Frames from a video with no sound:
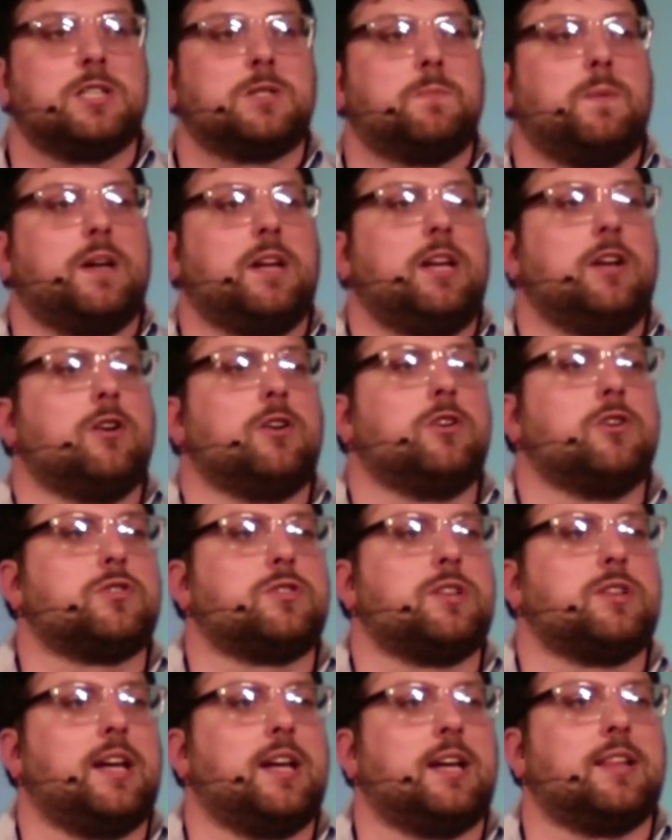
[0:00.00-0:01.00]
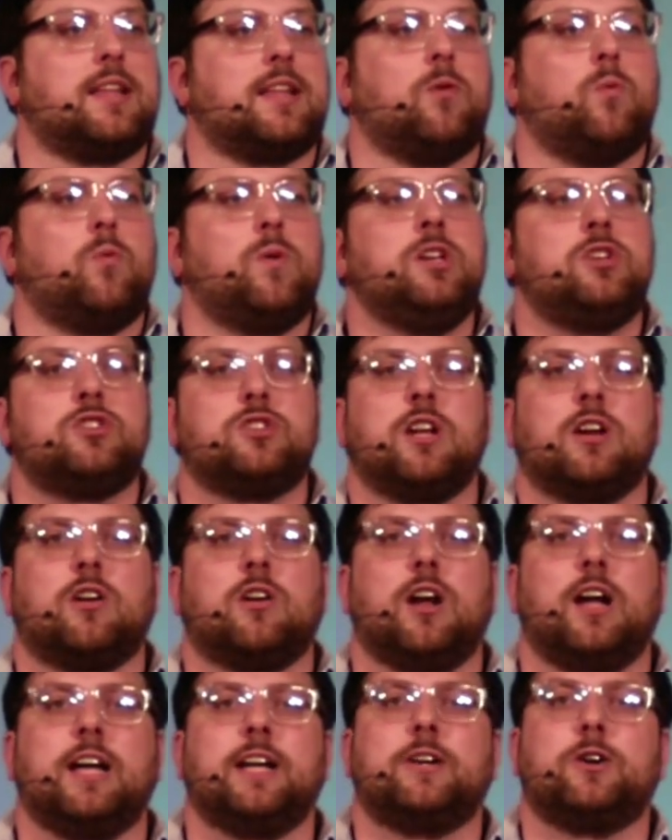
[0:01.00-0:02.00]
But here you're saying that we share
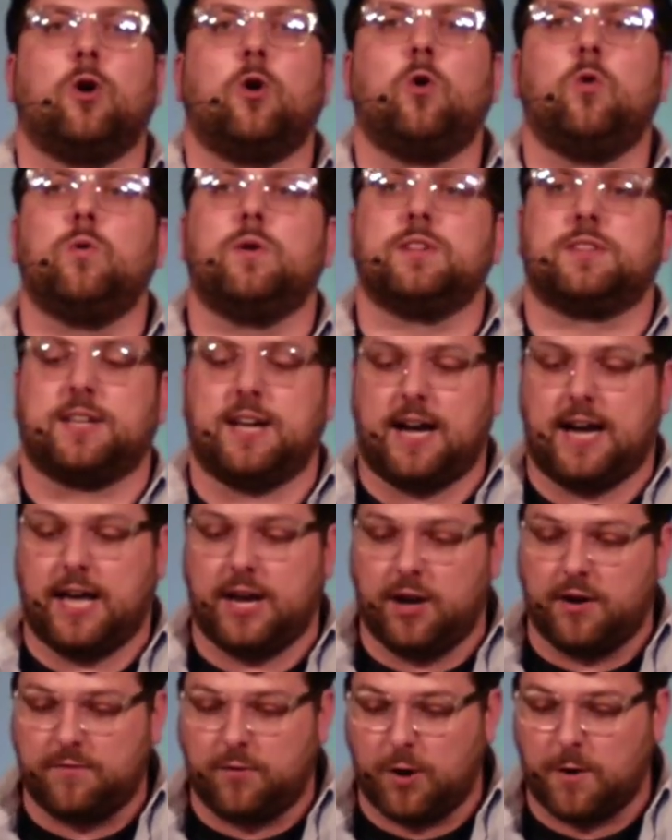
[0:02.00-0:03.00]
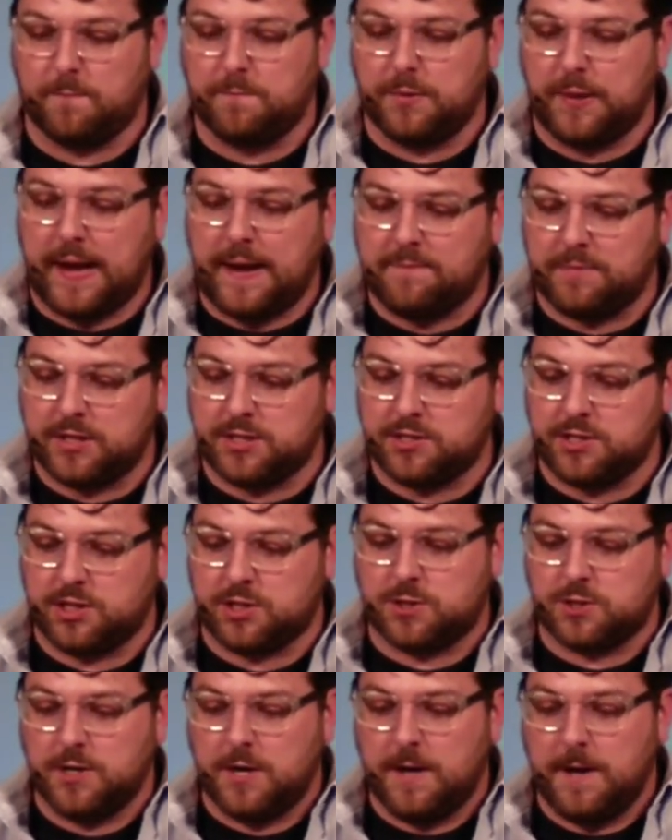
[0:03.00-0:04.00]
a goal with God of our blamelessness.
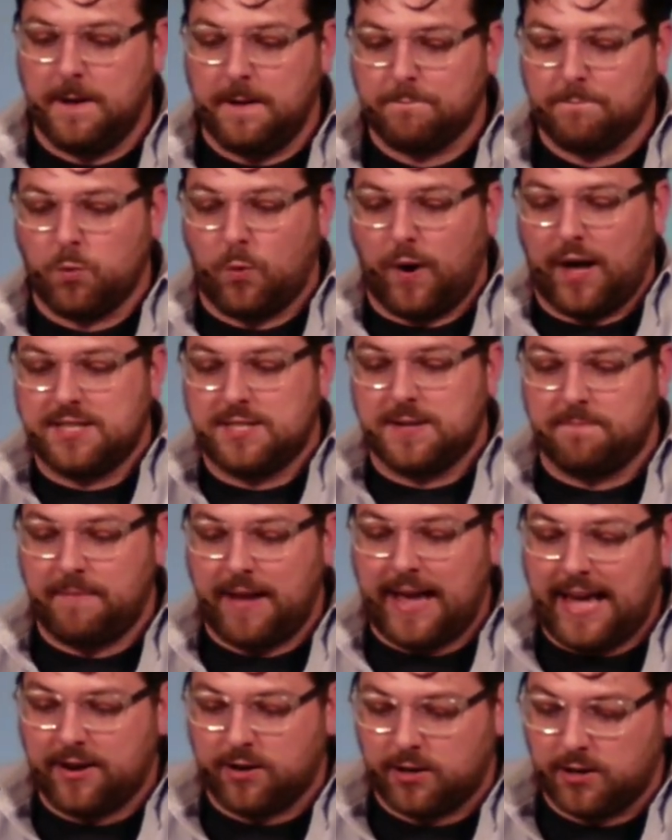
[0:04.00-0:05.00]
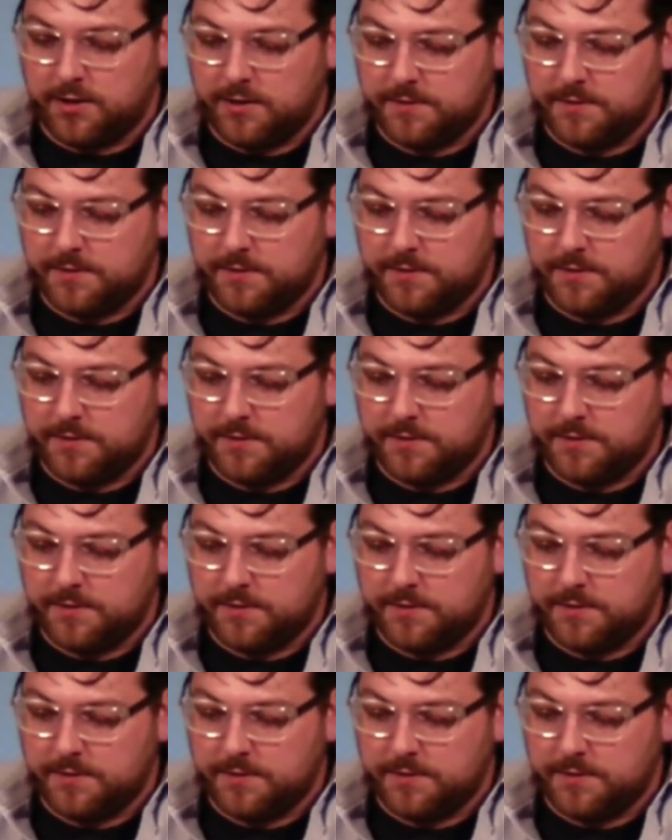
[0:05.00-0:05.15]
Why does it matter?